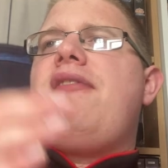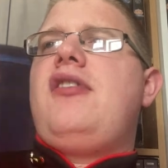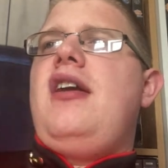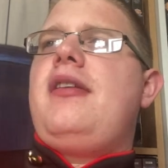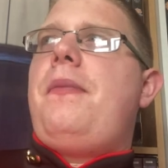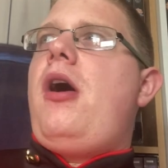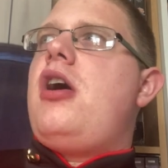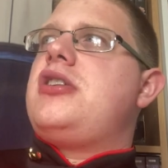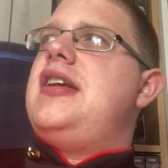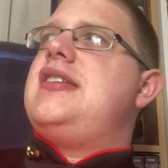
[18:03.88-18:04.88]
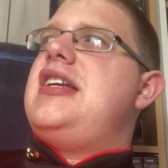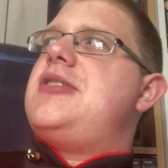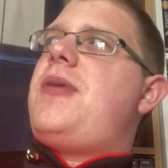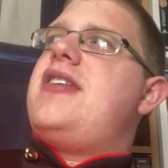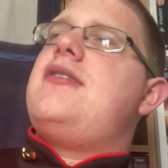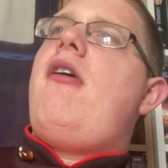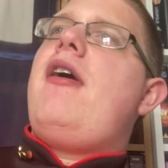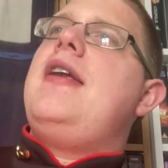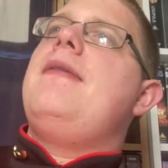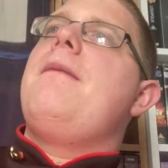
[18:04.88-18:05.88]
after it departed Deep Space
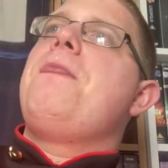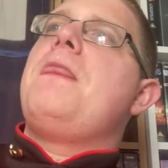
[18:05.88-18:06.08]
Nine.